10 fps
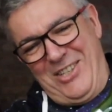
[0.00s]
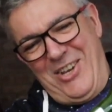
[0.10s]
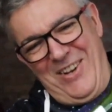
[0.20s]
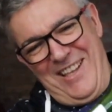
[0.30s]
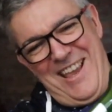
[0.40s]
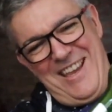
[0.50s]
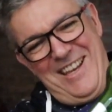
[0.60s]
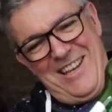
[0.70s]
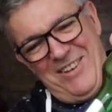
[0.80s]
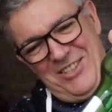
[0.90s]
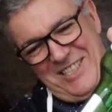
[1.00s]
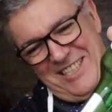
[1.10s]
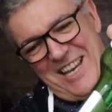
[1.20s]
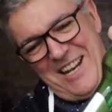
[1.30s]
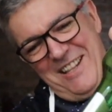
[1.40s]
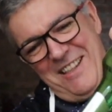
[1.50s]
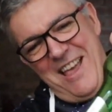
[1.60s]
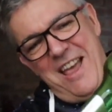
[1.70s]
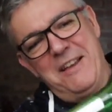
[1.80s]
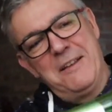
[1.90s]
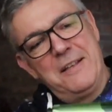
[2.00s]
There you go, just get in there.